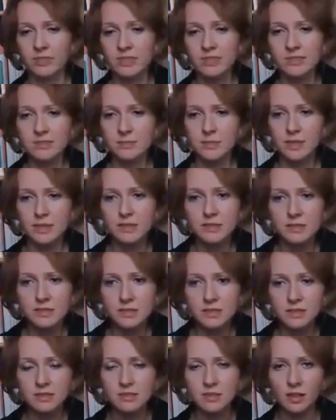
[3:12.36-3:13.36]
This
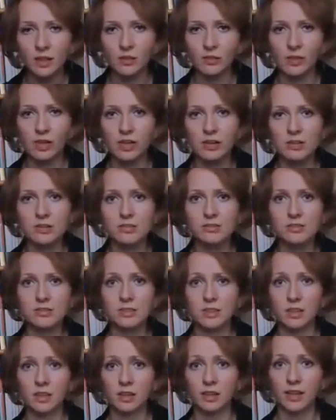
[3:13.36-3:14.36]
mindset requires
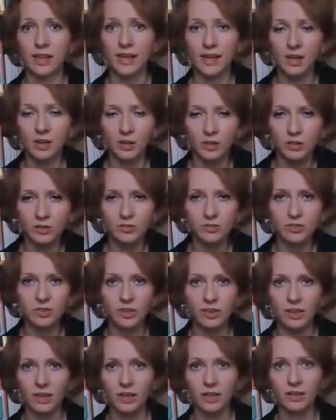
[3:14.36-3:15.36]
an
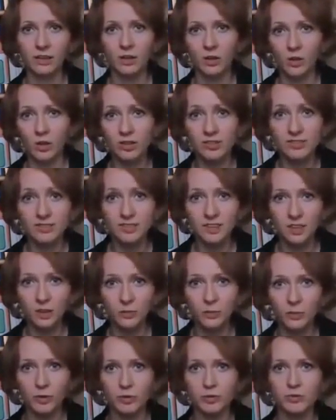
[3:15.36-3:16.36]
ecological, holistic
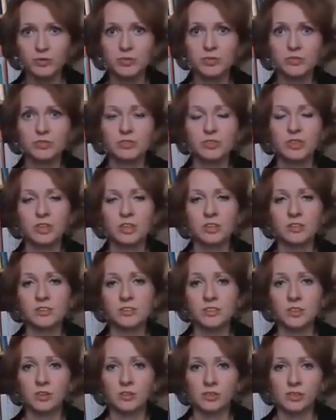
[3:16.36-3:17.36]
approach,
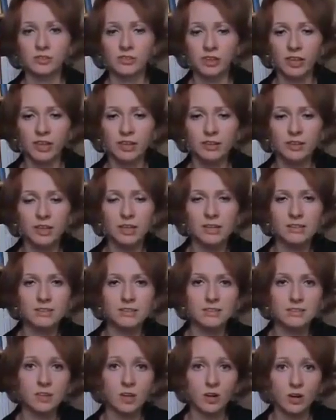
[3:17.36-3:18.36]
so we will
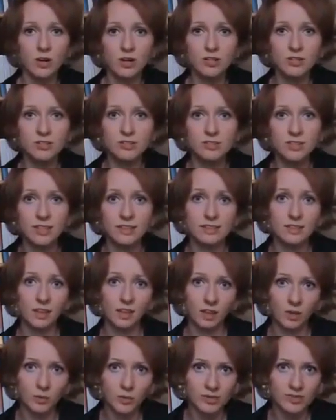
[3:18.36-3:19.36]
analyze the Earth as a
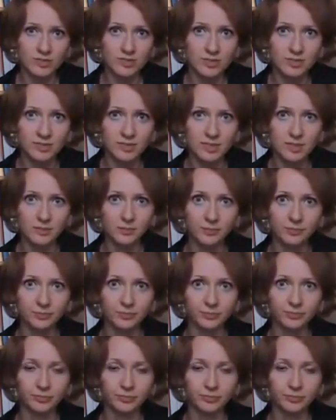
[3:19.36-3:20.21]
global system.